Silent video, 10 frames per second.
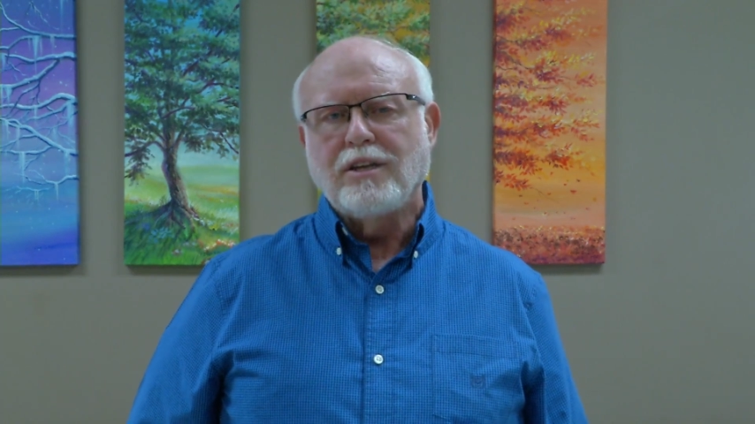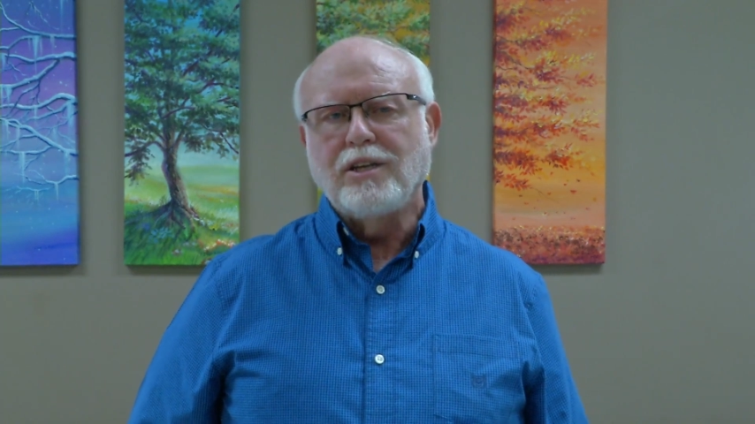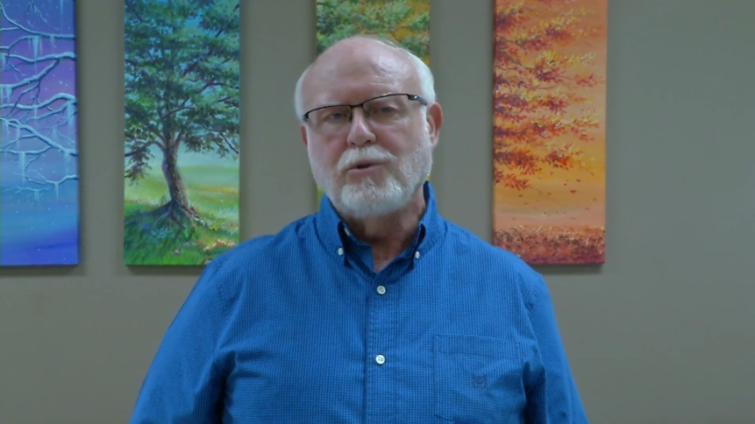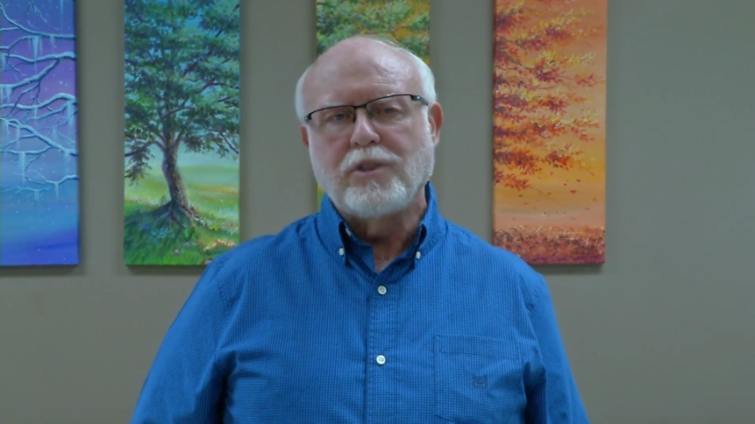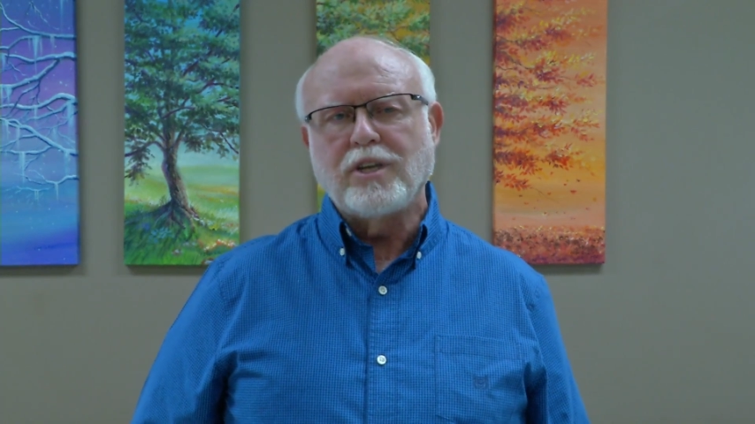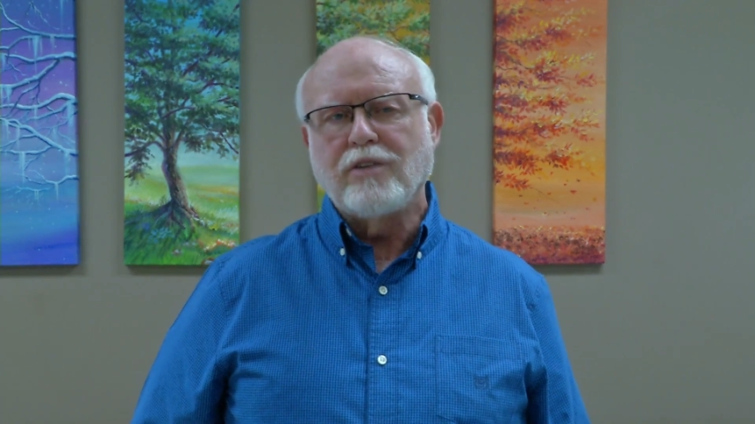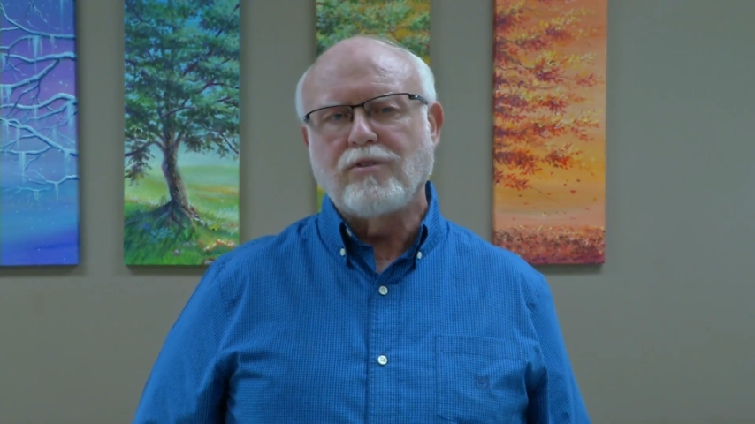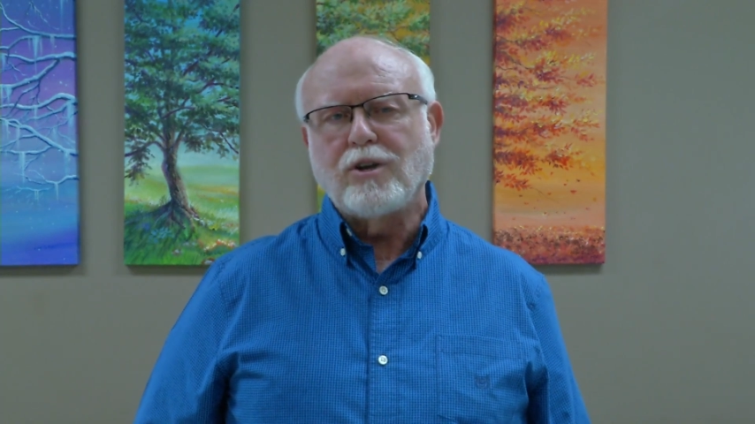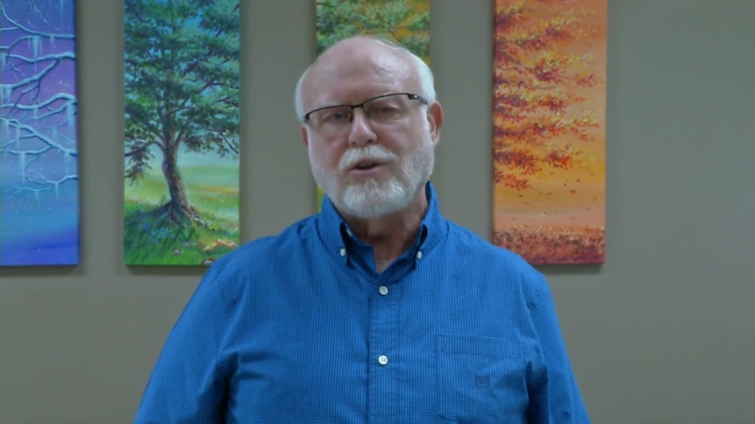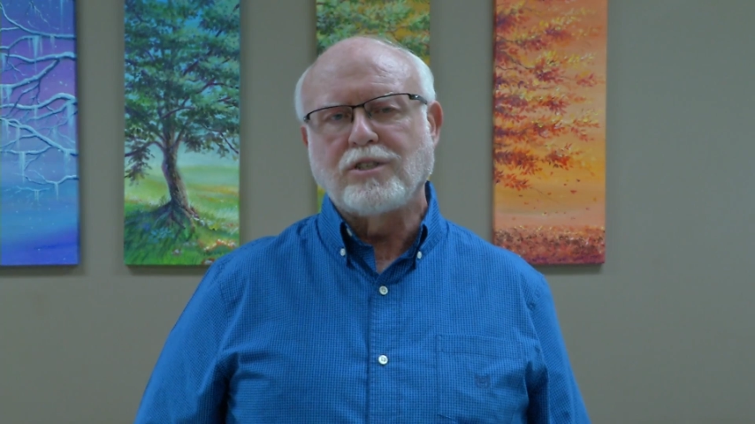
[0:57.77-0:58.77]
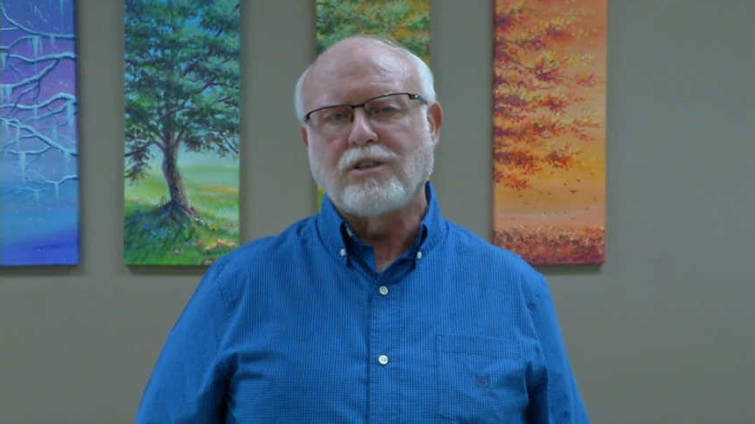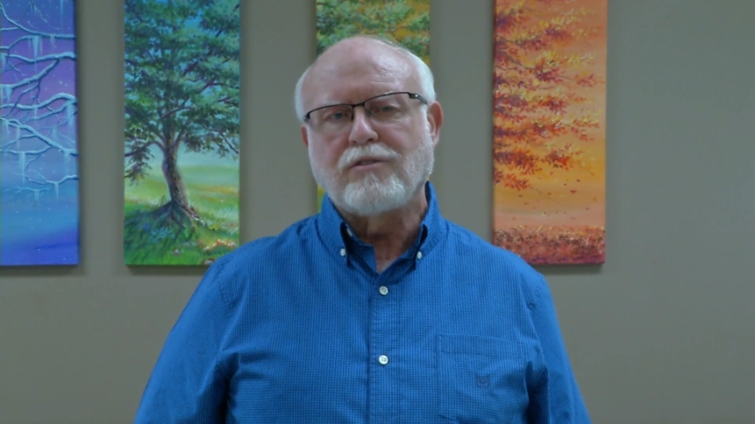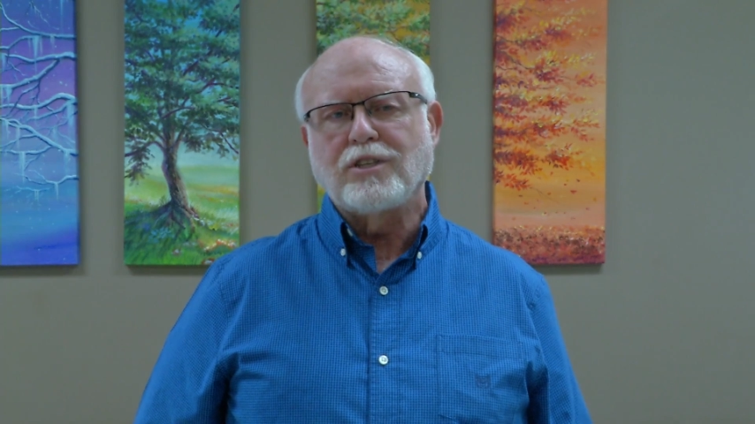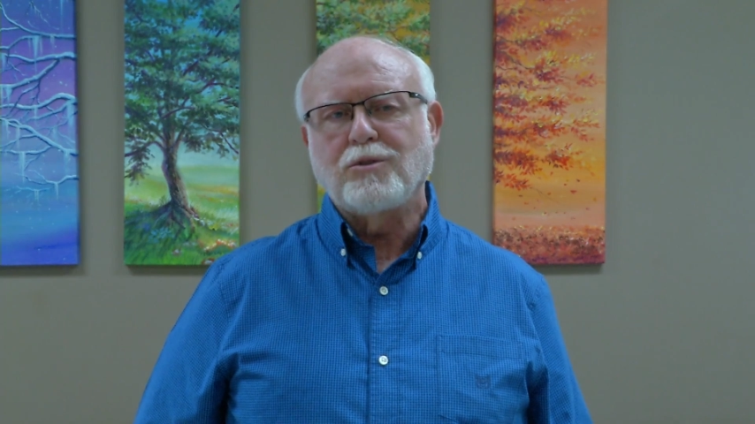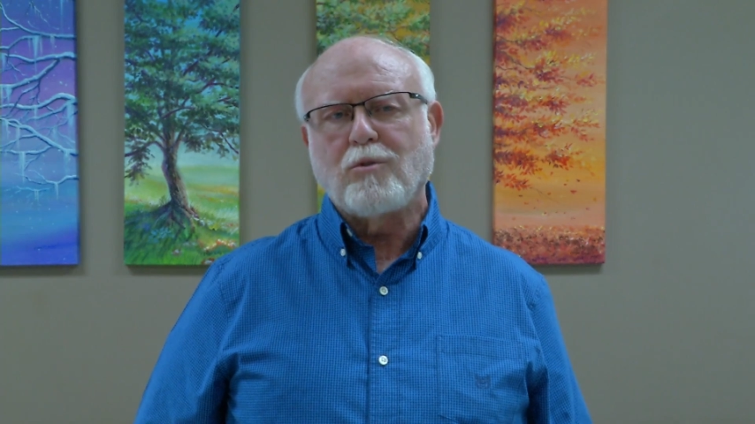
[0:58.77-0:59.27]
deal with the difficulties of
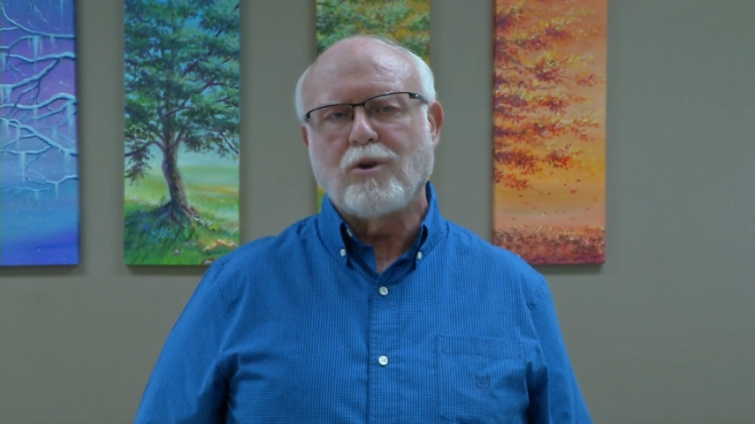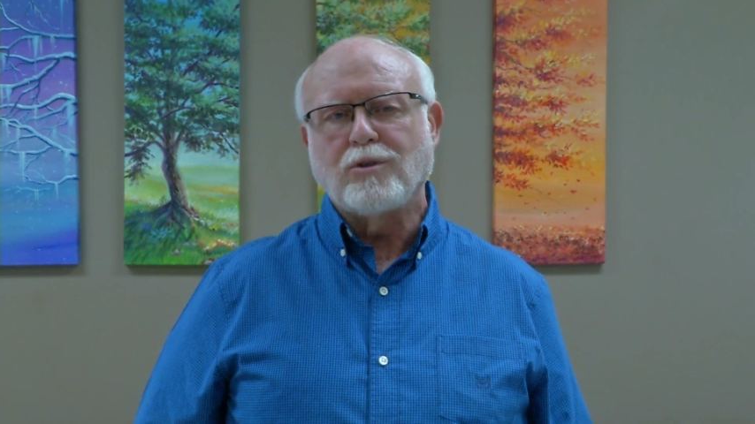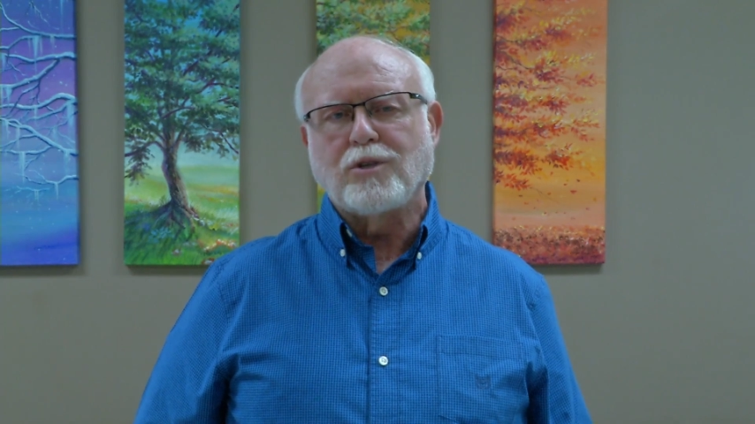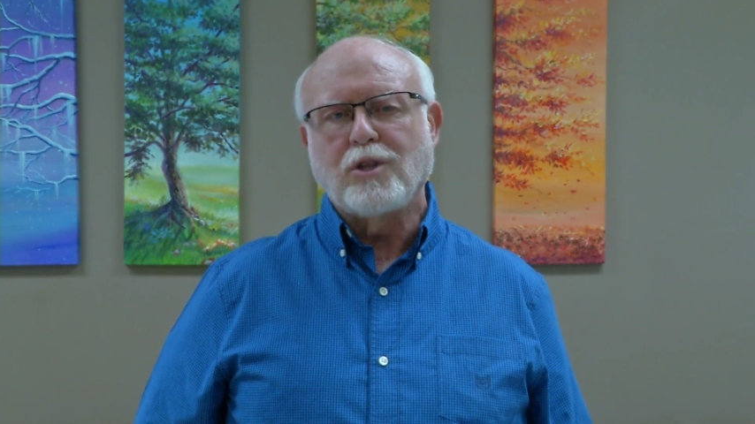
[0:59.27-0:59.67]
this world